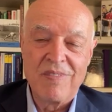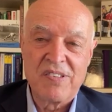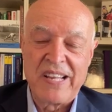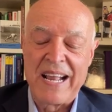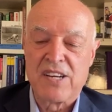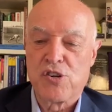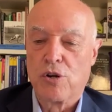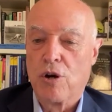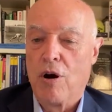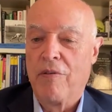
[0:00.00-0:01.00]

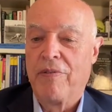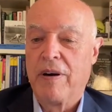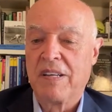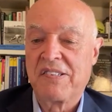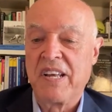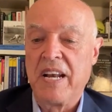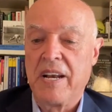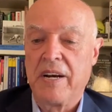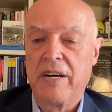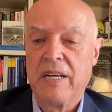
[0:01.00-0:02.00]
section of
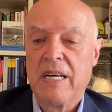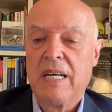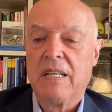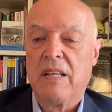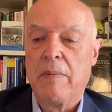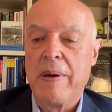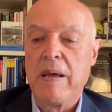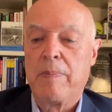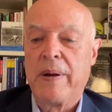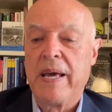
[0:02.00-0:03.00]
Sinner. They
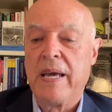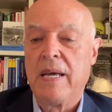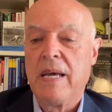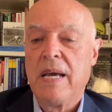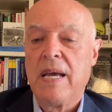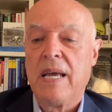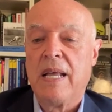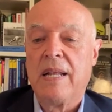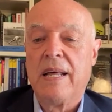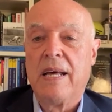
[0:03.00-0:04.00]
may play
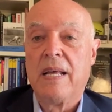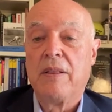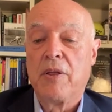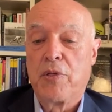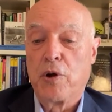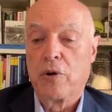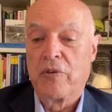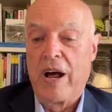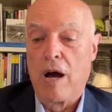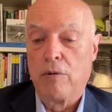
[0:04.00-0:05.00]
in the third
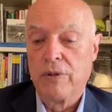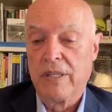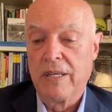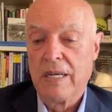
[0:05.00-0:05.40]
round,